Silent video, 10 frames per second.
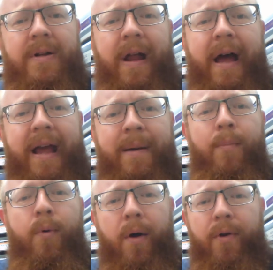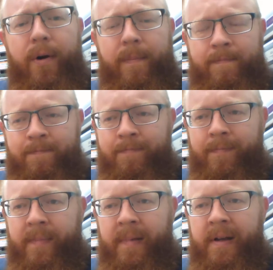like a brother,
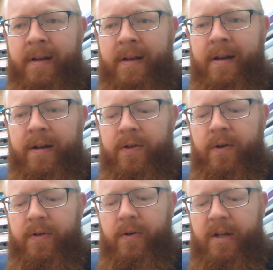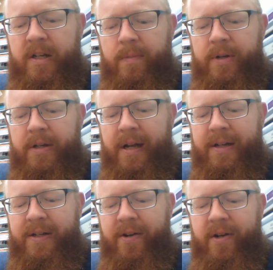and as soon as Onesimus
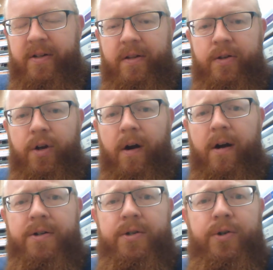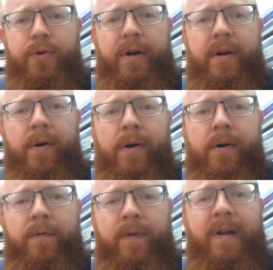takes seriously the charge to treat
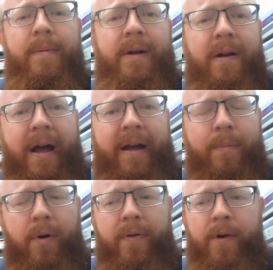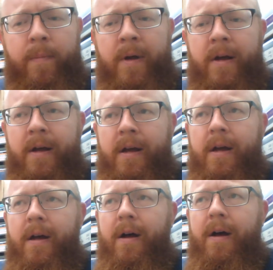Philemon like a brother,
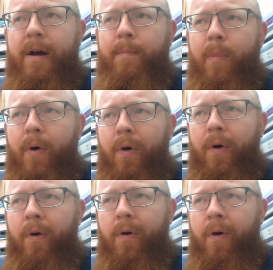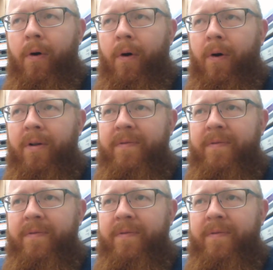all of